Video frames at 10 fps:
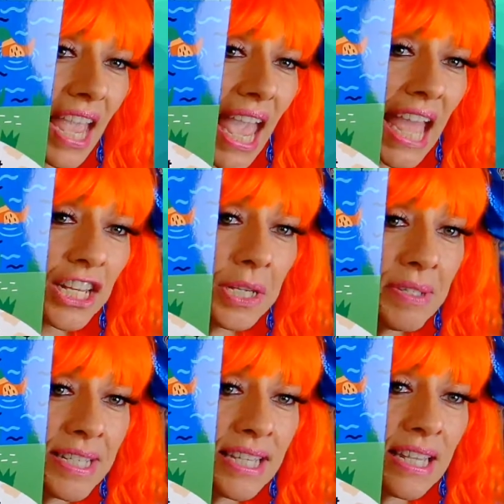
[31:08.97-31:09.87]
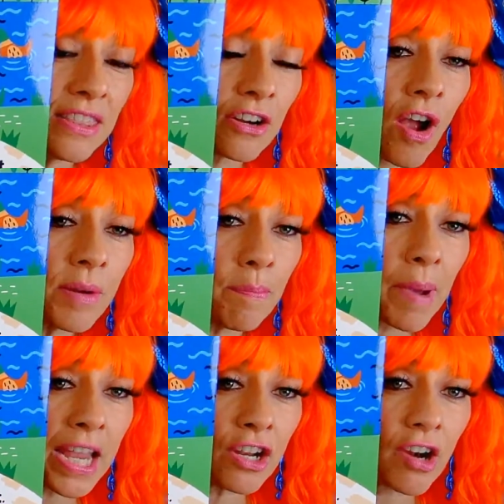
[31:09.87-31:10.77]
And you see they're on a
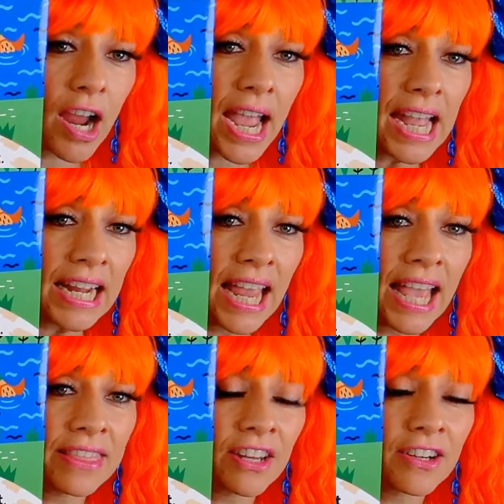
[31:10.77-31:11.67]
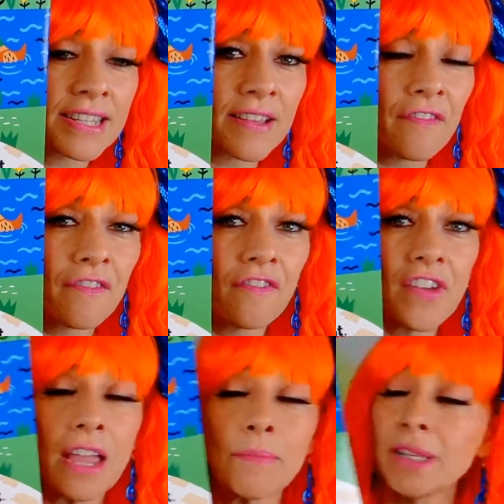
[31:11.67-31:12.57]
bike ride, and there is a
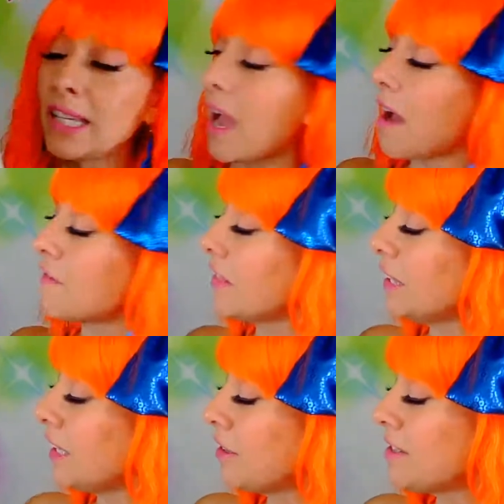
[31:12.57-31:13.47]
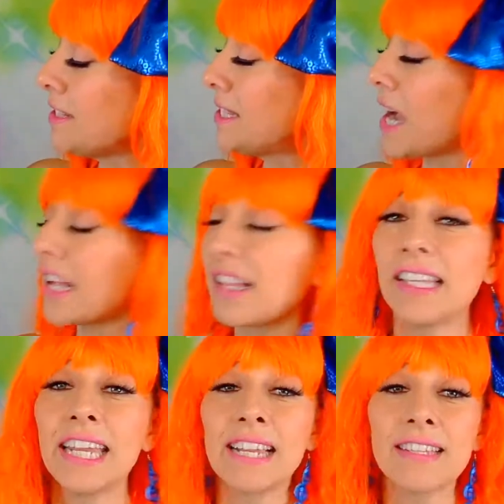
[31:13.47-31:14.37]
family of little
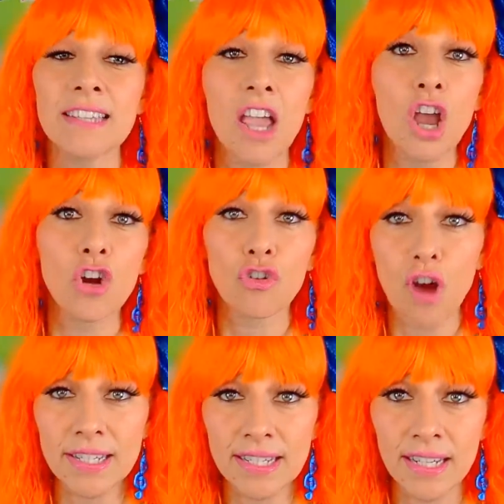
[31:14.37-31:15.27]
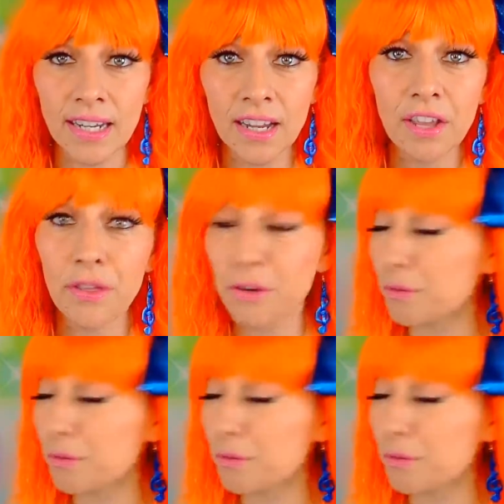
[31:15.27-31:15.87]
ducklings crossing the